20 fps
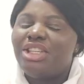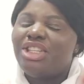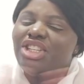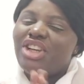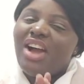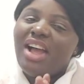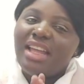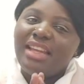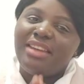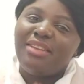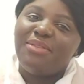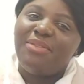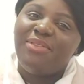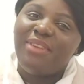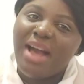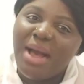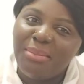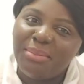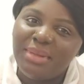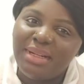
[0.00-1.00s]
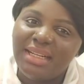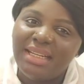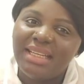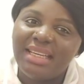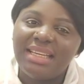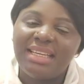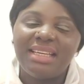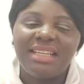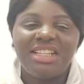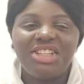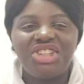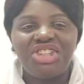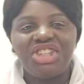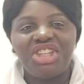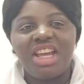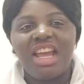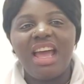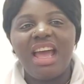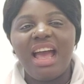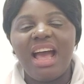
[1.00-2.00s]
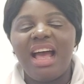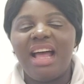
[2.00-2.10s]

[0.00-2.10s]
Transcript: join the family share